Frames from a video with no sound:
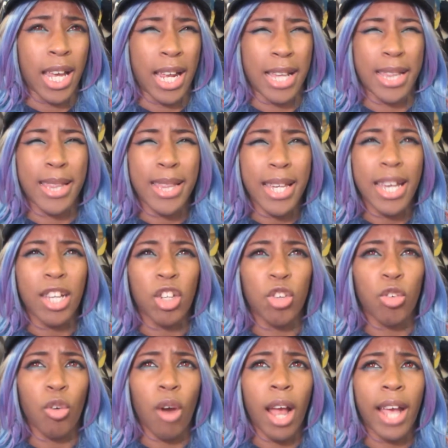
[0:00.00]
And I think
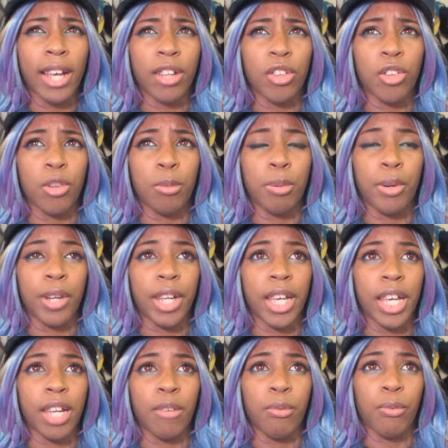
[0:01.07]
trying to put
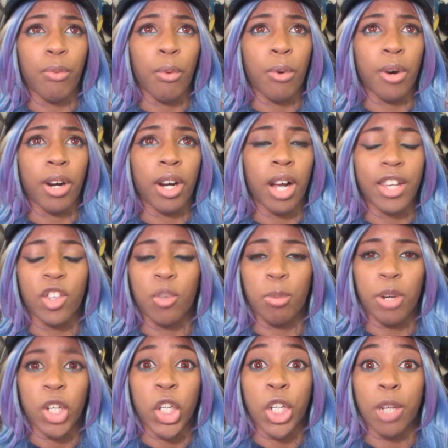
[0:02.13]
in for
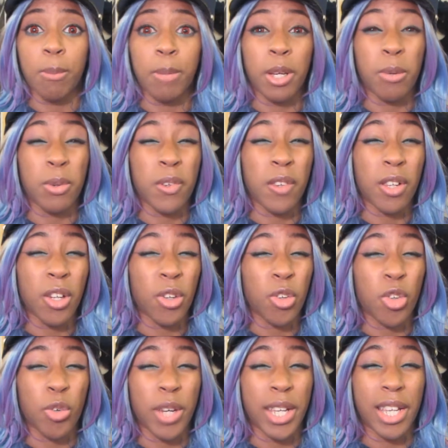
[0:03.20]
express shipping was a little
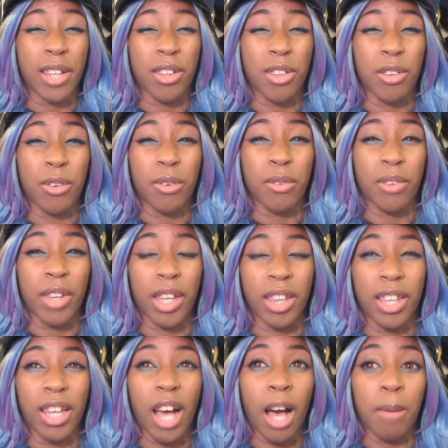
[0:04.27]
tricky too.
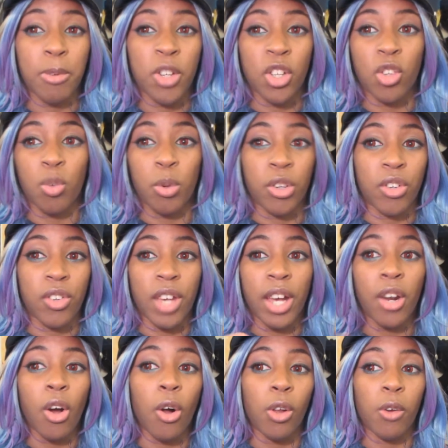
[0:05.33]
Like the options were just
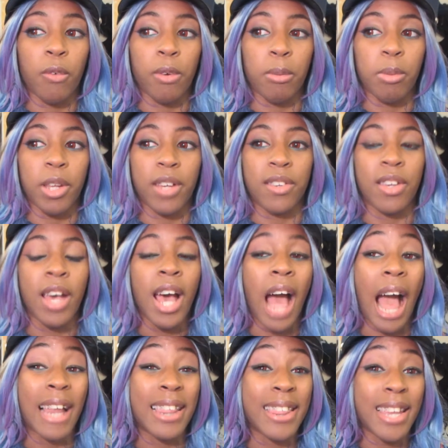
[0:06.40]
kind of all over the place.
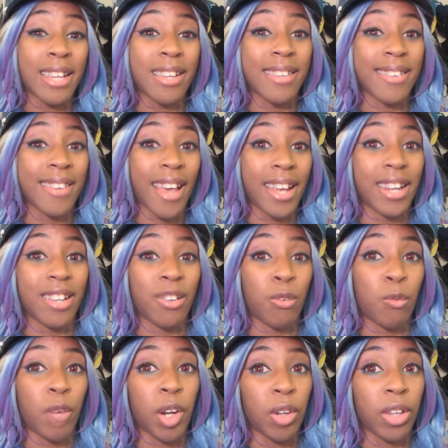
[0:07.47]
I think the site is
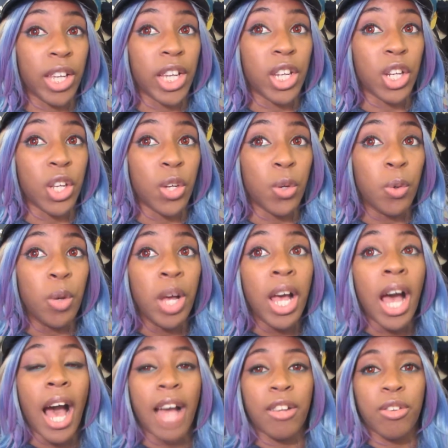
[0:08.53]
fairly new.
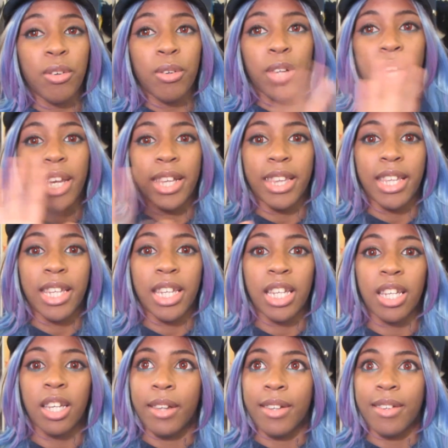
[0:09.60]
I do like
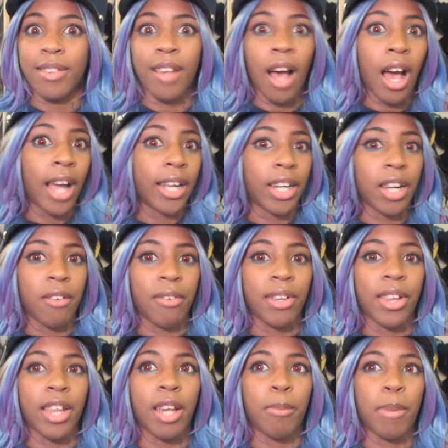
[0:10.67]
the design and
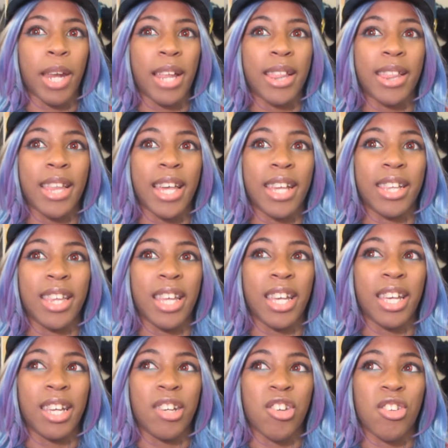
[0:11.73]
everything, but I think
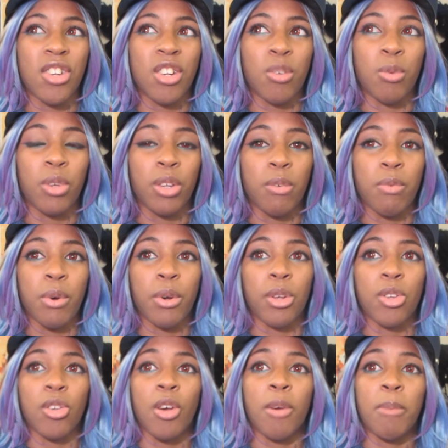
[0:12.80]
they just need to really
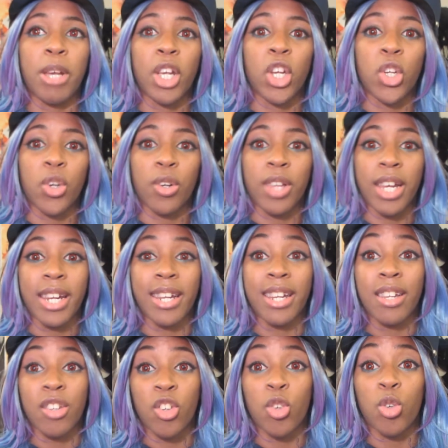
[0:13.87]
focus on making sure that it
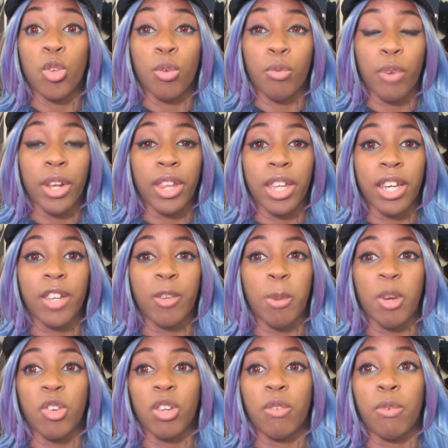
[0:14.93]
is user-friendly,
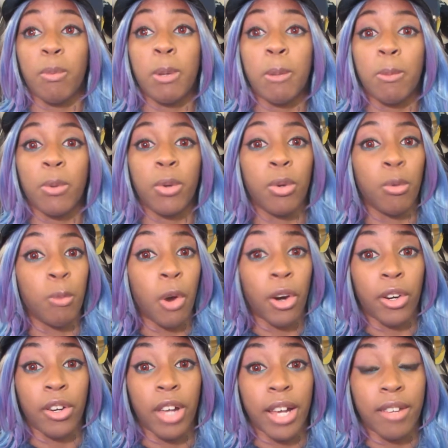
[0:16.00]
especially for people who
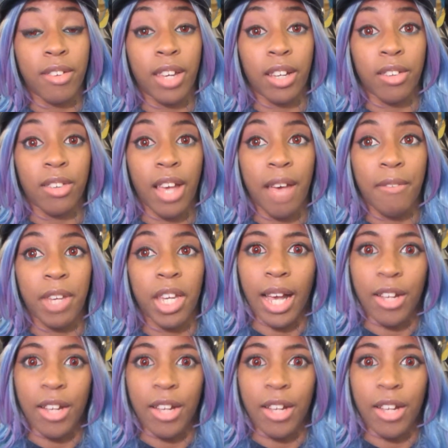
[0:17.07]
are not tech savvy.